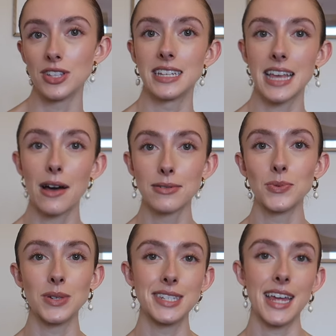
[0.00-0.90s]
to this
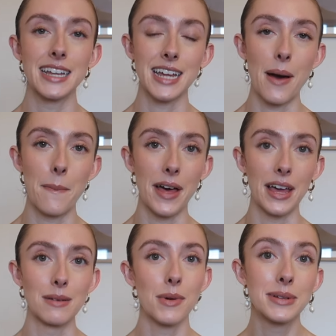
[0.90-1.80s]
house, we stayed at
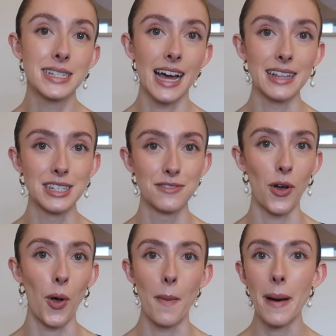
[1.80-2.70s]
my mum and dad's
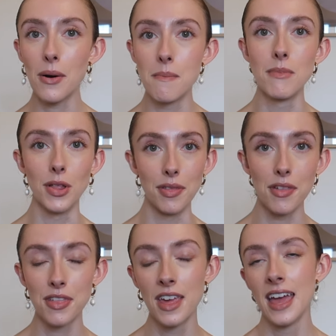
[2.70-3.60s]
for about a month